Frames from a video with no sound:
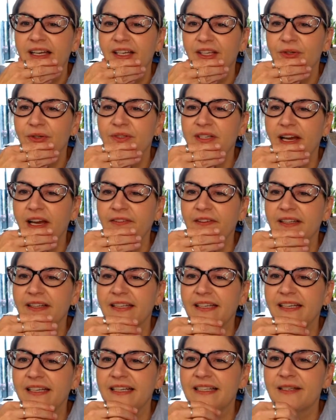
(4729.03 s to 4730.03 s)
You
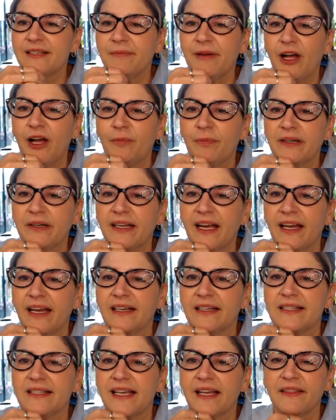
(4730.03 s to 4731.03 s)
definitely need some help and
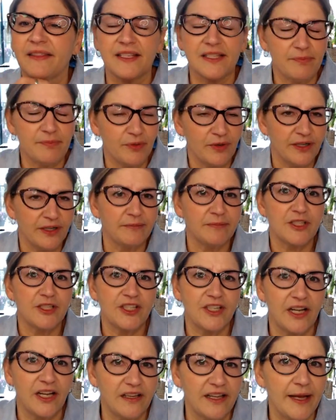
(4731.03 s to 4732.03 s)
guidance at this point,
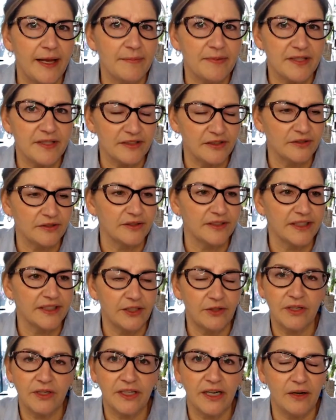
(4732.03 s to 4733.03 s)
Michelle. Absolutely. And
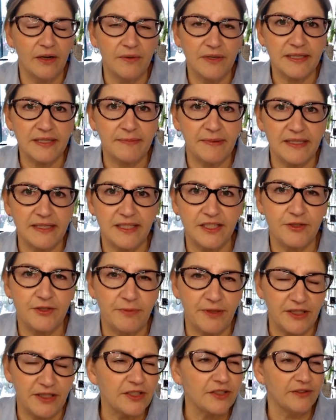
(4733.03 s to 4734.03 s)
you can always message
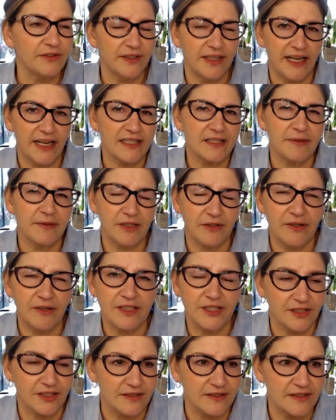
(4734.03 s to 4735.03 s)
me too and ask me
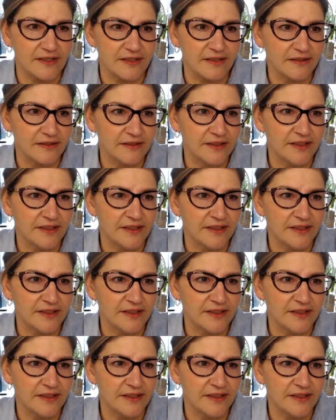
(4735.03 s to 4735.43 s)
questions.